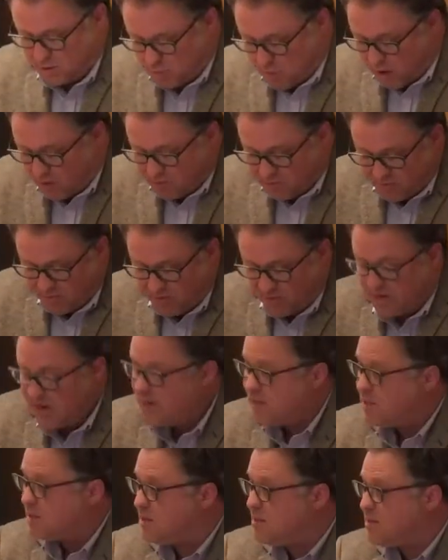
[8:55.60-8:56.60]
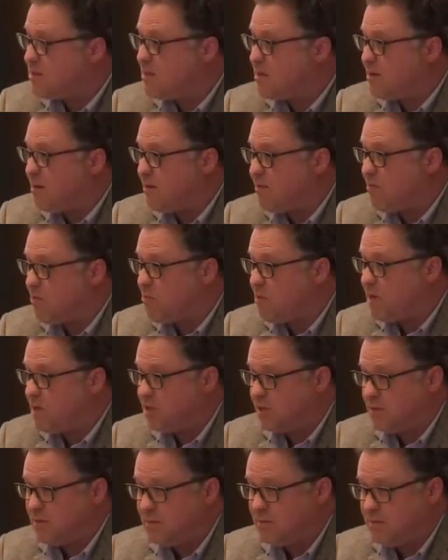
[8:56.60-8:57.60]
12 different nations of the
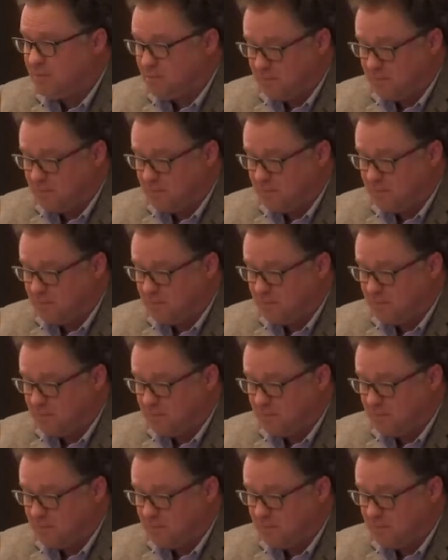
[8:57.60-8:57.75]
region.